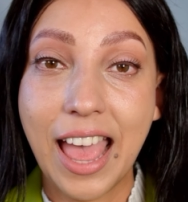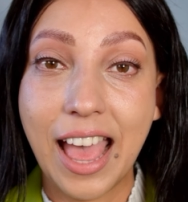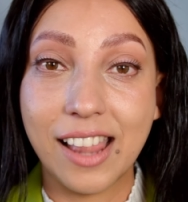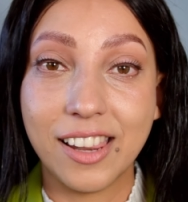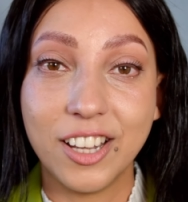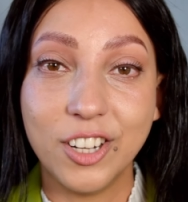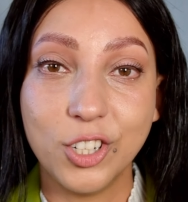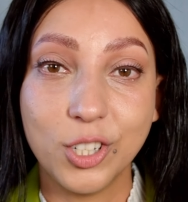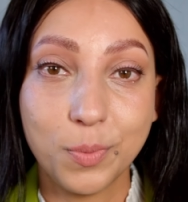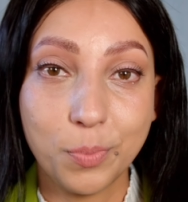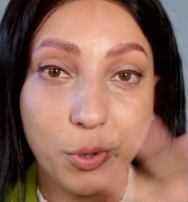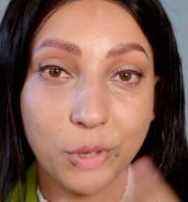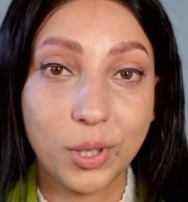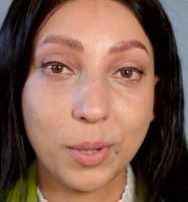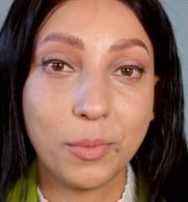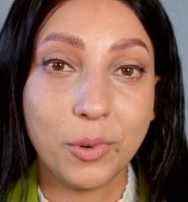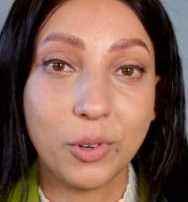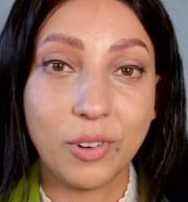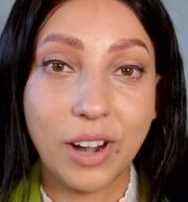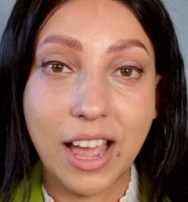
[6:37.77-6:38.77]
And I just put
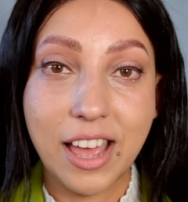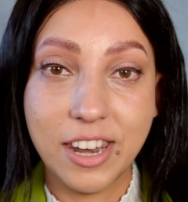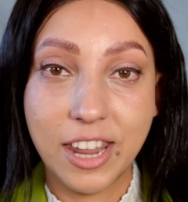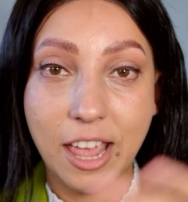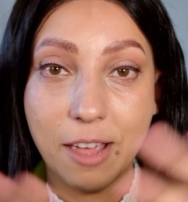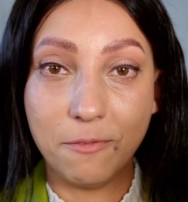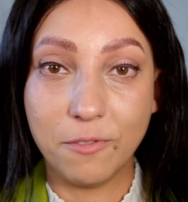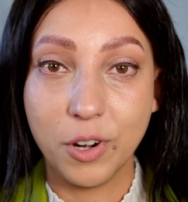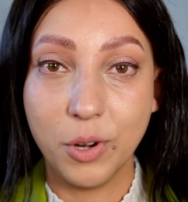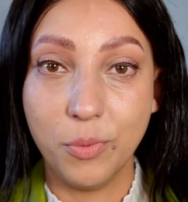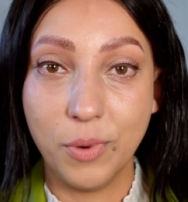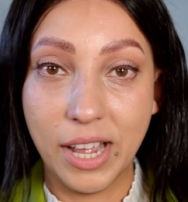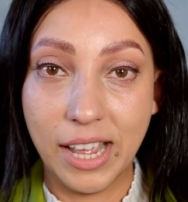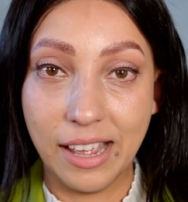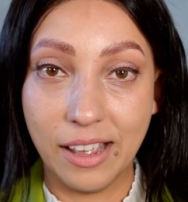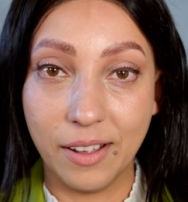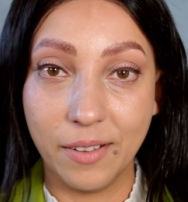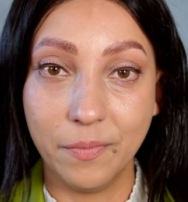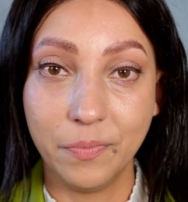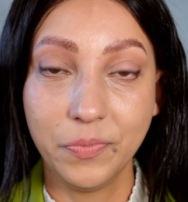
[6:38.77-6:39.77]
them around everywhere.